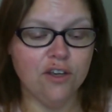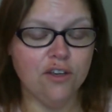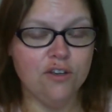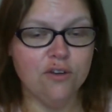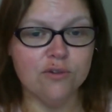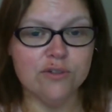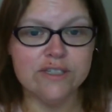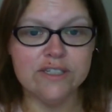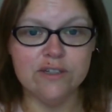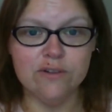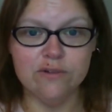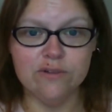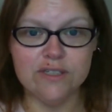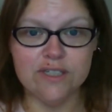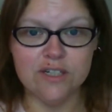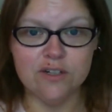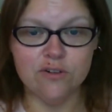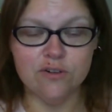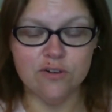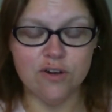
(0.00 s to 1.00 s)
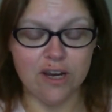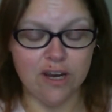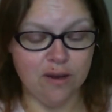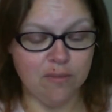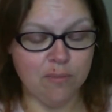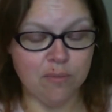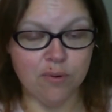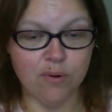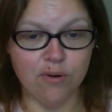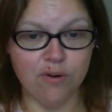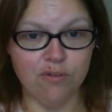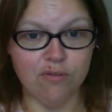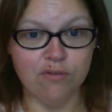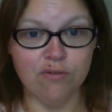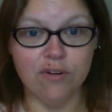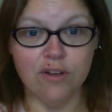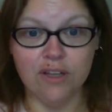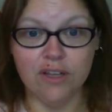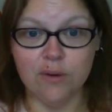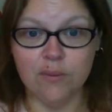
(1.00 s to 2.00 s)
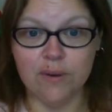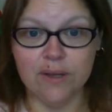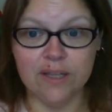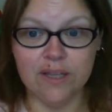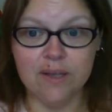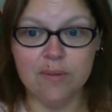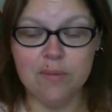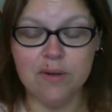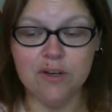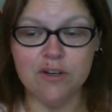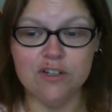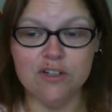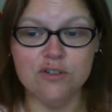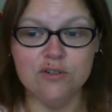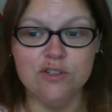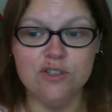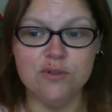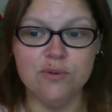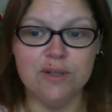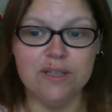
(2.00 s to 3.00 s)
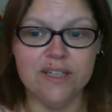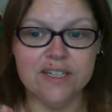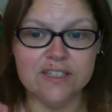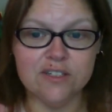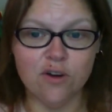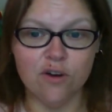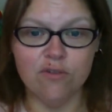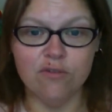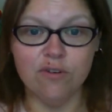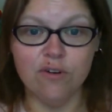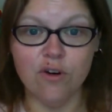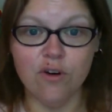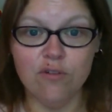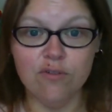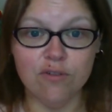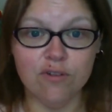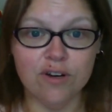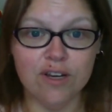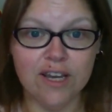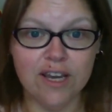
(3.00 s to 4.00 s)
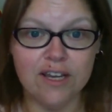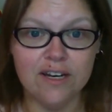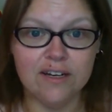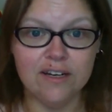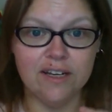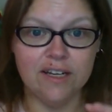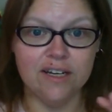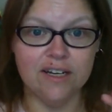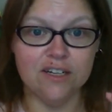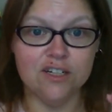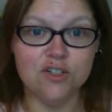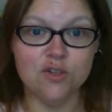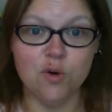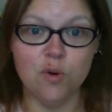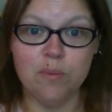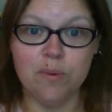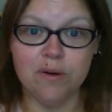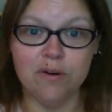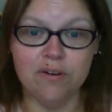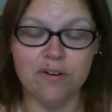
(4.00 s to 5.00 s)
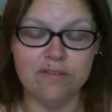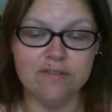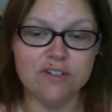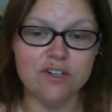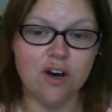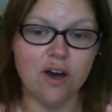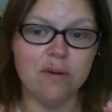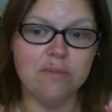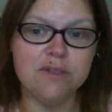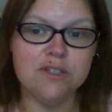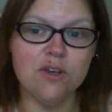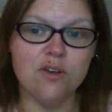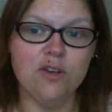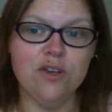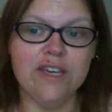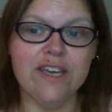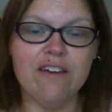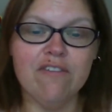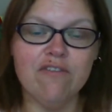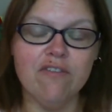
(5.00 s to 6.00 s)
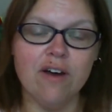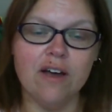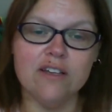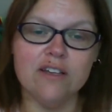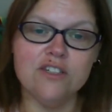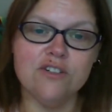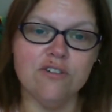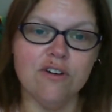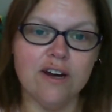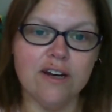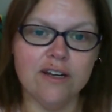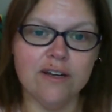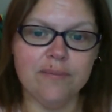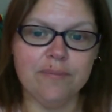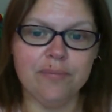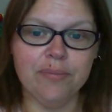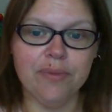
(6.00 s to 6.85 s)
your skills improve really quickly, because you're doing this over and over again in a short period of time, so you get faster at it.